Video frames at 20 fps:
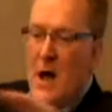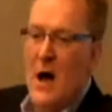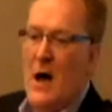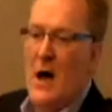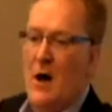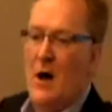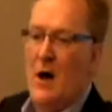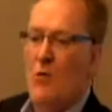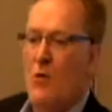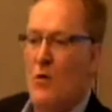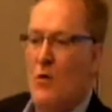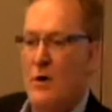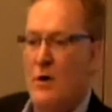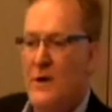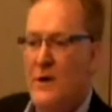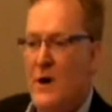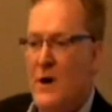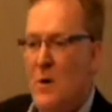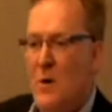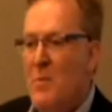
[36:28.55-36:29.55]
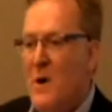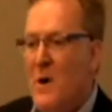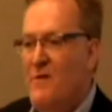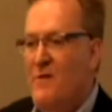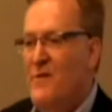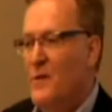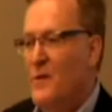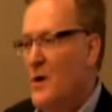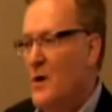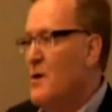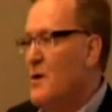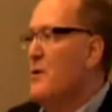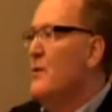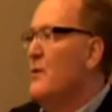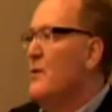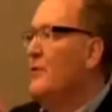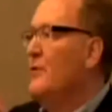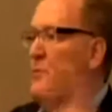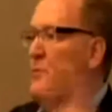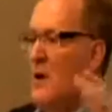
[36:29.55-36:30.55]
uh, or you know, Buffalo
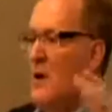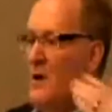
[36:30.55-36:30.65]
News,